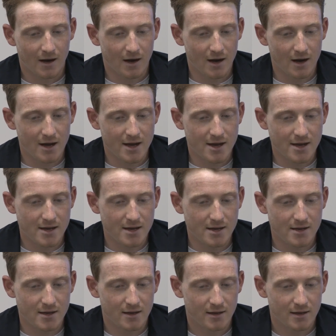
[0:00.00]

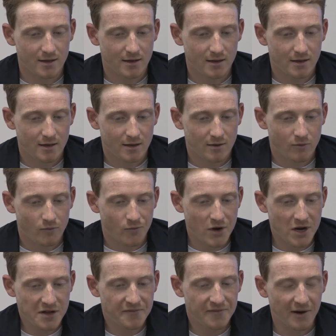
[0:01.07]
I
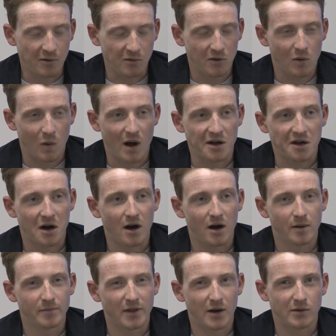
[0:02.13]
really felt quite
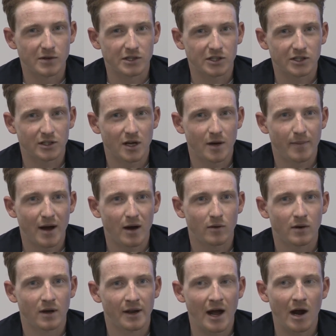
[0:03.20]
calm. There was
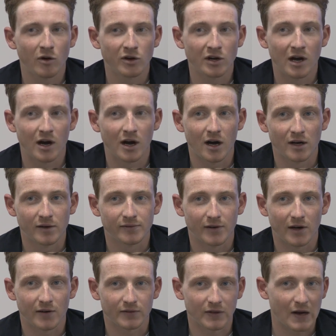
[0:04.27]
about an hour and a half
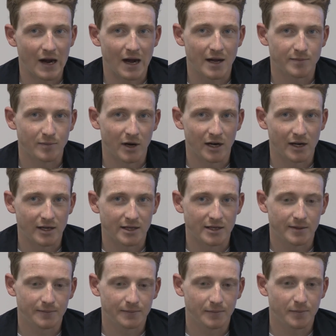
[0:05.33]
after I had my
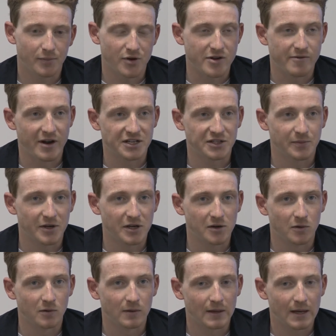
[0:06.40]
pre-race
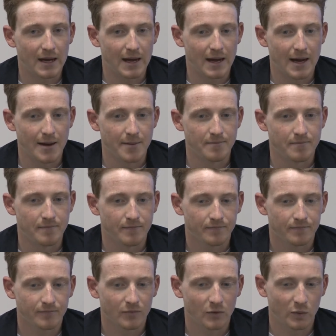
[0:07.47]
meal, um,
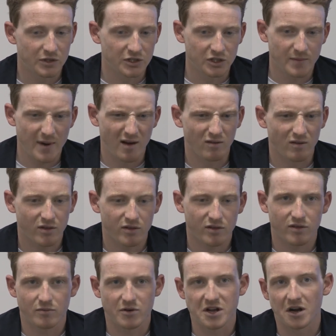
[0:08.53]
which is about
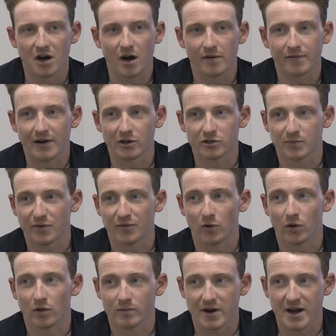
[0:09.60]
three and a half hours
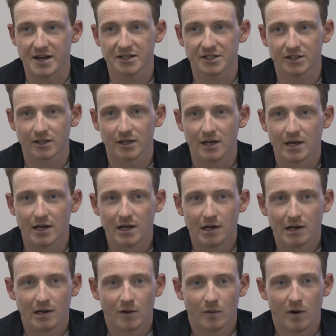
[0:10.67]
before the race,
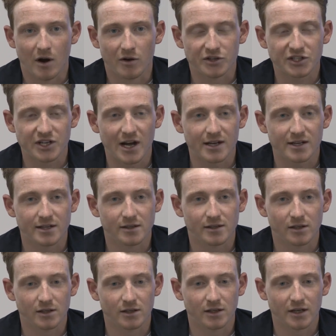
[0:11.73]
where I was sat in
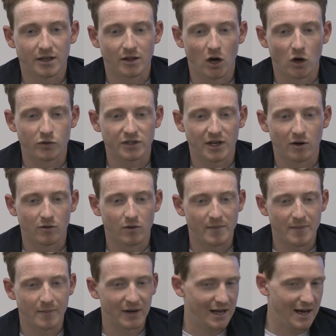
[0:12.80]
the in the hotel room
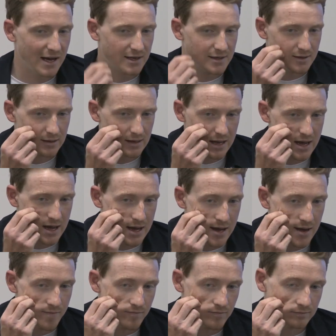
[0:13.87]
in Milan,
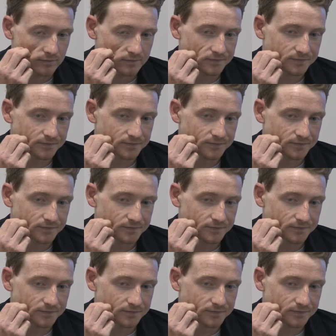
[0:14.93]
um,